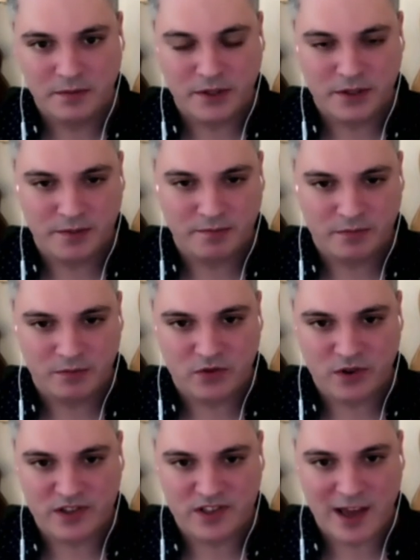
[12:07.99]
the
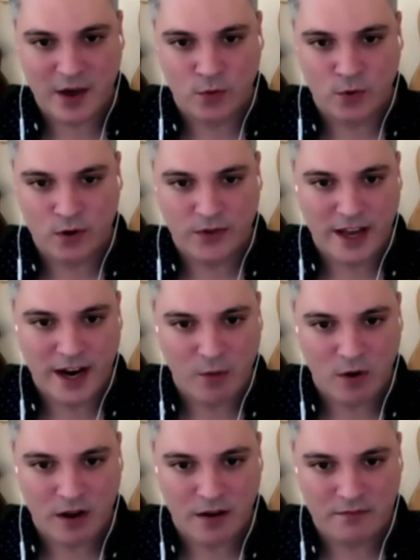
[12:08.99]
sort of sound world that I
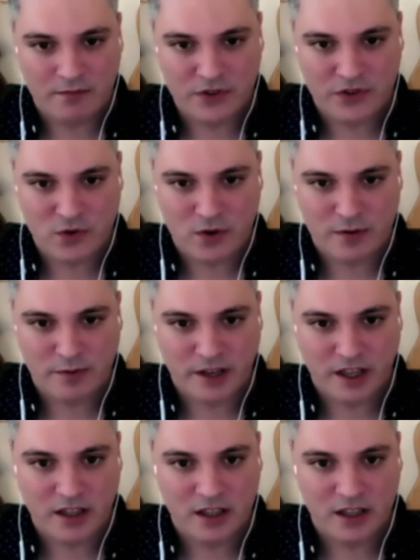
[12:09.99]
want the score to be.